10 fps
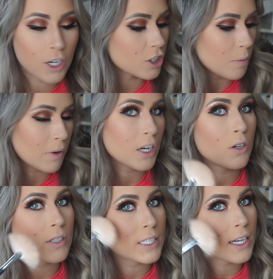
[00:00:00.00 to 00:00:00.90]
brush, I'm gonna
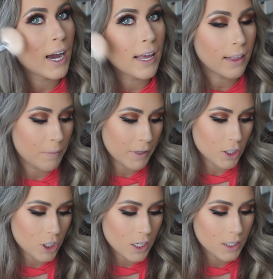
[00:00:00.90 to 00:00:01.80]
use it to highlight my
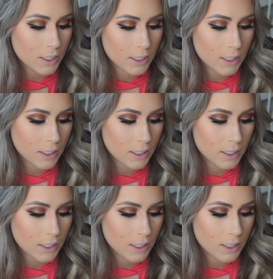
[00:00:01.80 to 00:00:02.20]
cheeks.